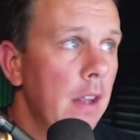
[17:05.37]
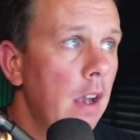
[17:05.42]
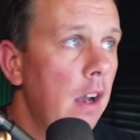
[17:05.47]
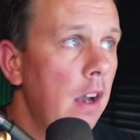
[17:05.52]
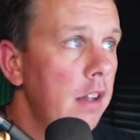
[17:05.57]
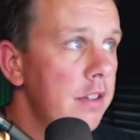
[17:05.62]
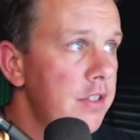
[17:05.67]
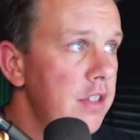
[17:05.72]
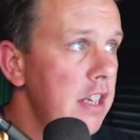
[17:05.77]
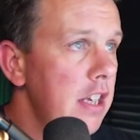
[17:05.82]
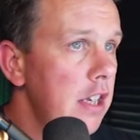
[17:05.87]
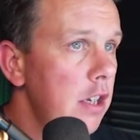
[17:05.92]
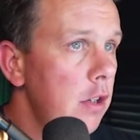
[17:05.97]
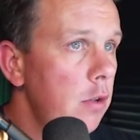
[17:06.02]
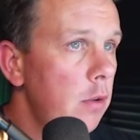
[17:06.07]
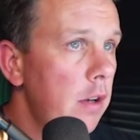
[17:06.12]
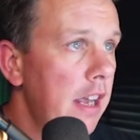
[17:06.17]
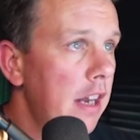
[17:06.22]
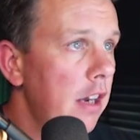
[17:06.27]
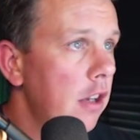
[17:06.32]
I'll see you
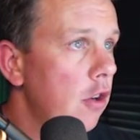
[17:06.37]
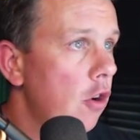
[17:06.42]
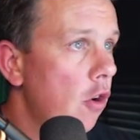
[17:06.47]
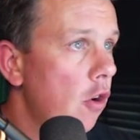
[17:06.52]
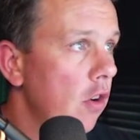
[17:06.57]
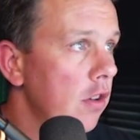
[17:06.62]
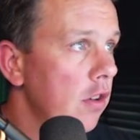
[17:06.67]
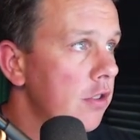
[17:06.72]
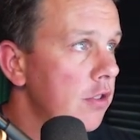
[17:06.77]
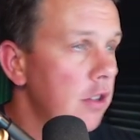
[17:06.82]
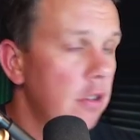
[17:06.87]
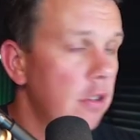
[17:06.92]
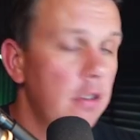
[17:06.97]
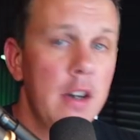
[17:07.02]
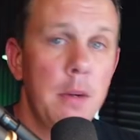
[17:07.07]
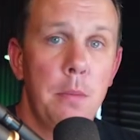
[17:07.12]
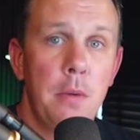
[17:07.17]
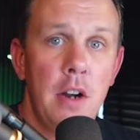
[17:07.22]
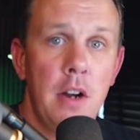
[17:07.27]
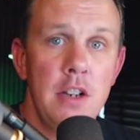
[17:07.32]
in a course or on a
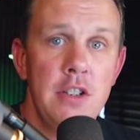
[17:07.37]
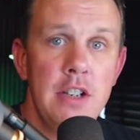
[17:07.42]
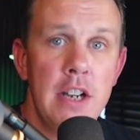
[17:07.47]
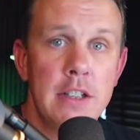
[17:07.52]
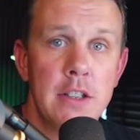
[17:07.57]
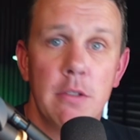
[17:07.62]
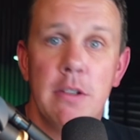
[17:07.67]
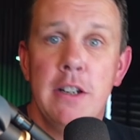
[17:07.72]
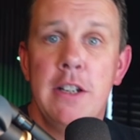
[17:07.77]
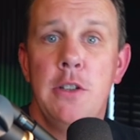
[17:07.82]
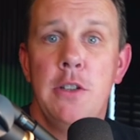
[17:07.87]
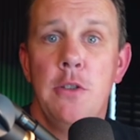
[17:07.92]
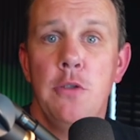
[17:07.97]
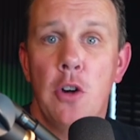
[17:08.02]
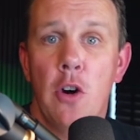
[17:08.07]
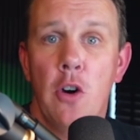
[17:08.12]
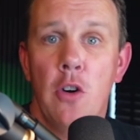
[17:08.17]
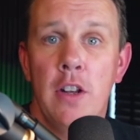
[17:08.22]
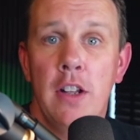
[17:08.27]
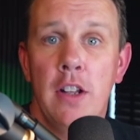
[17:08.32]
project or in a
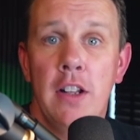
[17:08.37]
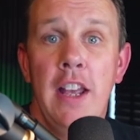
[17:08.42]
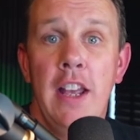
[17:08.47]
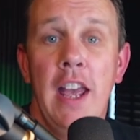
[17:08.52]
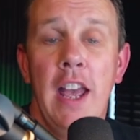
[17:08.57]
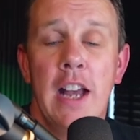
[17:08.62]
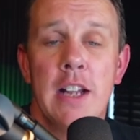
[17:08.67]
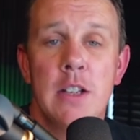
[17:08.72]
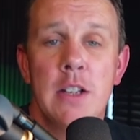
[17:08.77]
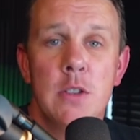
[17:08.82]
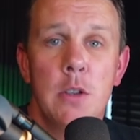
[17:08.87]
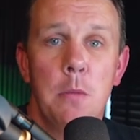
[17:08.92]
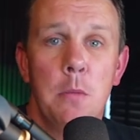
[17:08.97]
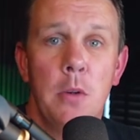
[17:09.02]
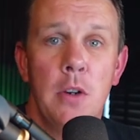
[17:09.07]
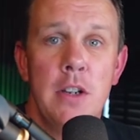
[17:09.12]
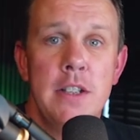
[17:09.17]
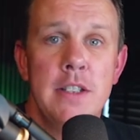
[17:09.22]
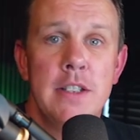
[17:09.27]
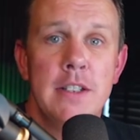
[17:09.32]
tutorial at some
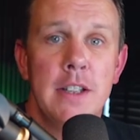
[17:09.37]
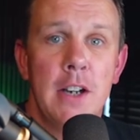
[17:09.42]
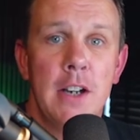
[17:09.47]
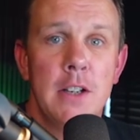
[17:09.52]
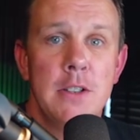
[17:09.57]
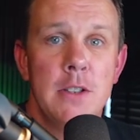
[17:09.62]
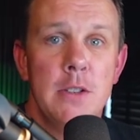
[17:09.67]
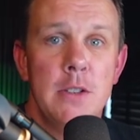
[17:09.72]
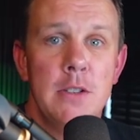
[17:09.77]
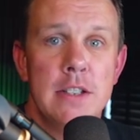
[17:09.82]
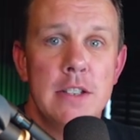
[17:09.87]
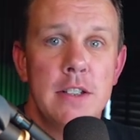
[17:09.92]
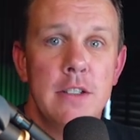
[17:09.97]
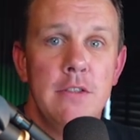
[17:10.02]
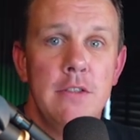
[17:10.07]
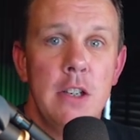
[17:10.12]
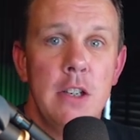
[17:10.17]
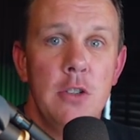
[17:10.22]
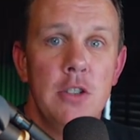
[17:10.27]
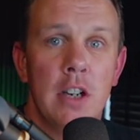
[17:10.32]
point in the not too distant
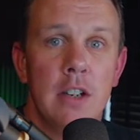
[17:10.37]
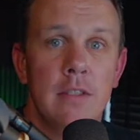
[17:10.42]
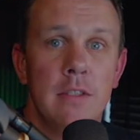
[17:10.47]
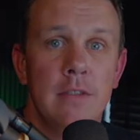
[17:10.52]
future.